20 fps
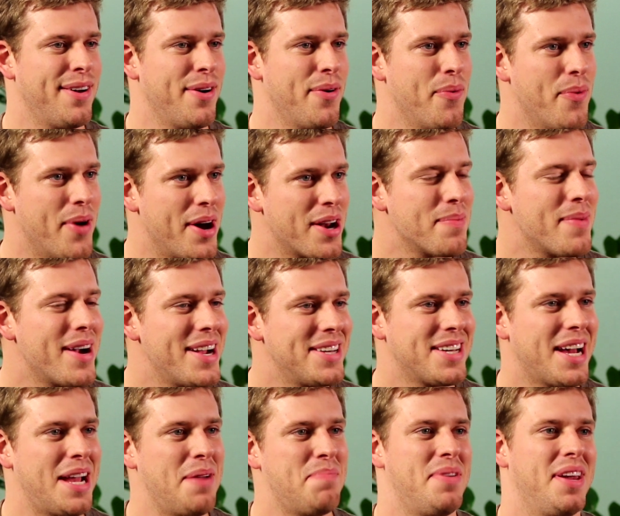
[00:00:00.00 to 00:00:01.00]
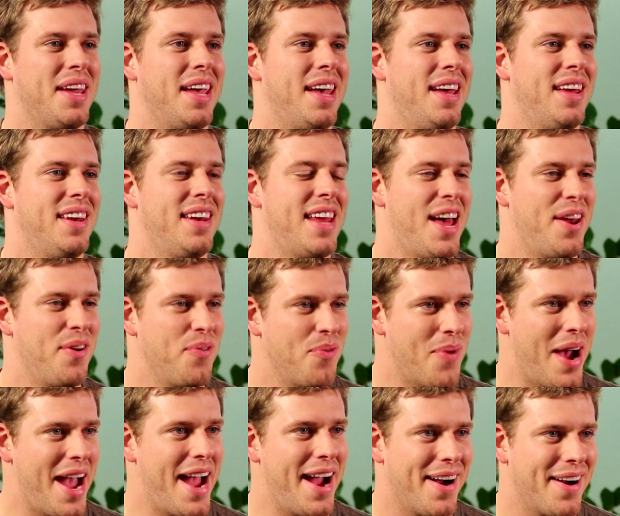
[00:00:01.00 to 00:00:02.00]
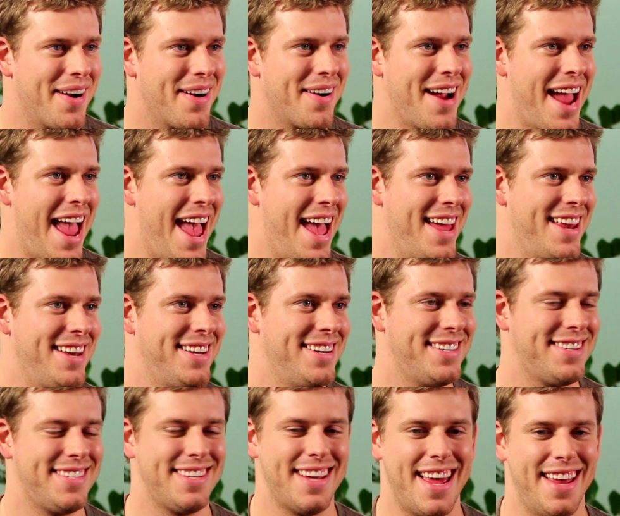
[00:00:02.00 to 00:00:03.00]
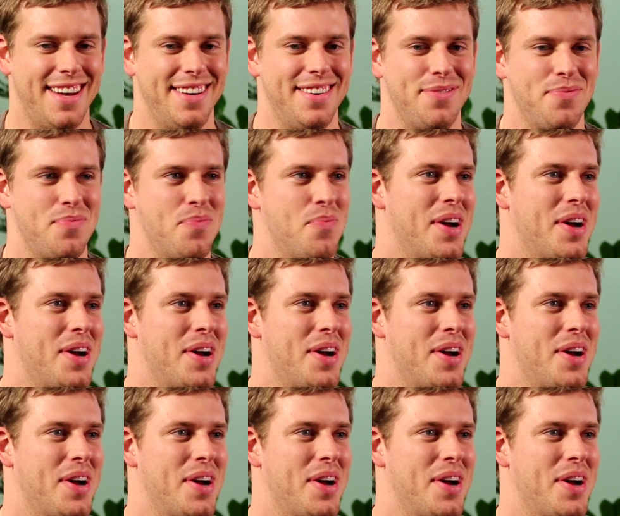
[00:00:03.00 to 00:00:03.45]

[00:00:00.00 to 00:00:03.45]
what am I typing in and where and and